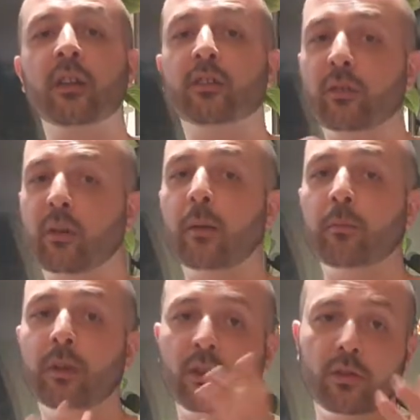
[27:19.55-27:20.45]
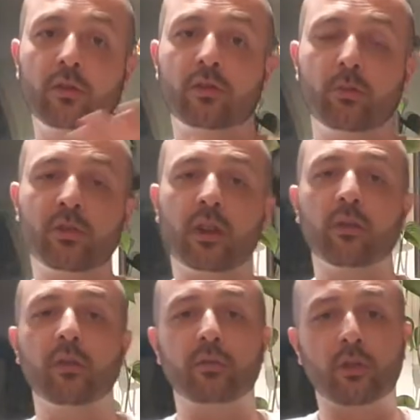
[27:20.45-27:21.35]
Instagram and YouTube
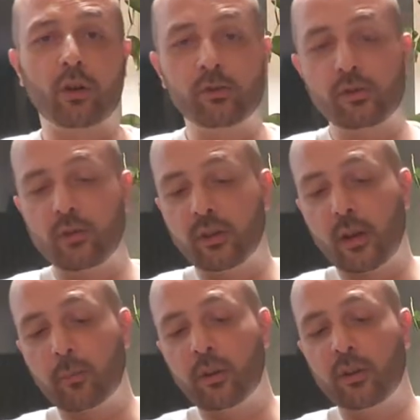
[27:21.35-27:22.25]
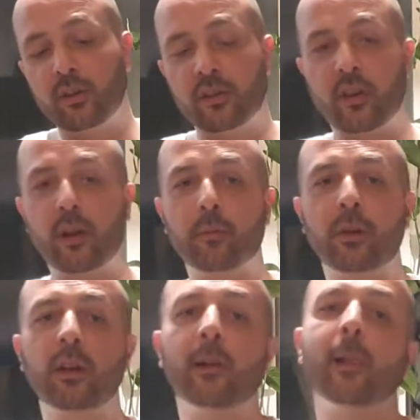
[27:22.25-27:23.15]
channel have grown during that period of time.
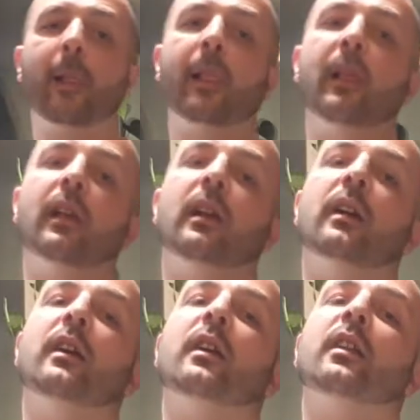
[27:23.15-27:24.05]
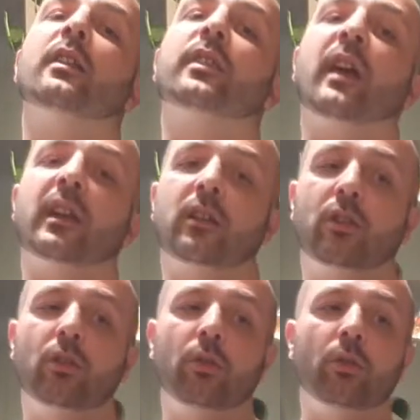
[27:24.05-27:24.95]

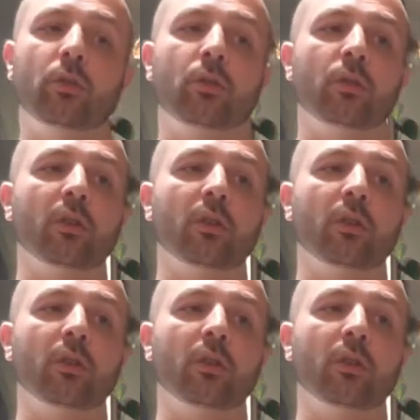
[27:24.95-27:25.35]
Thank you